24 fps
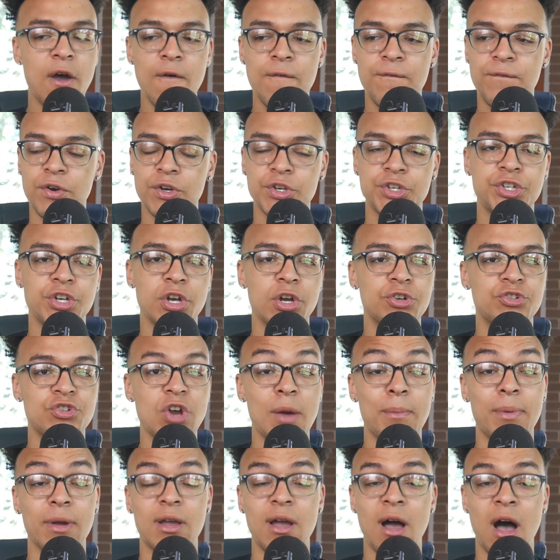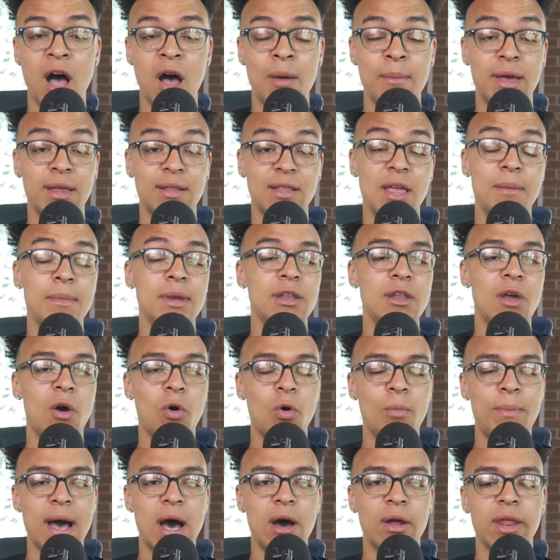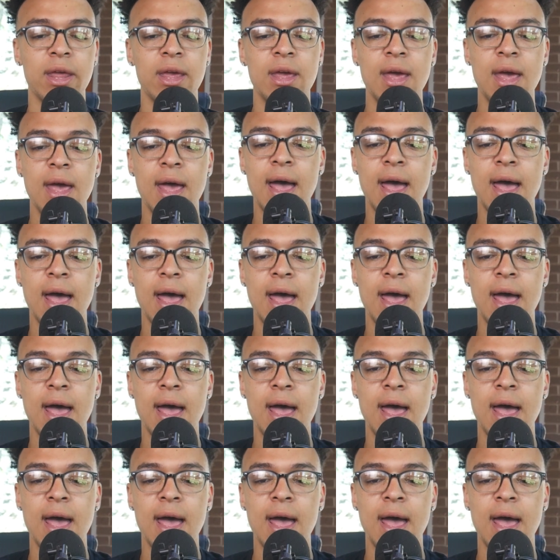for sure drop a comment, let me know about it.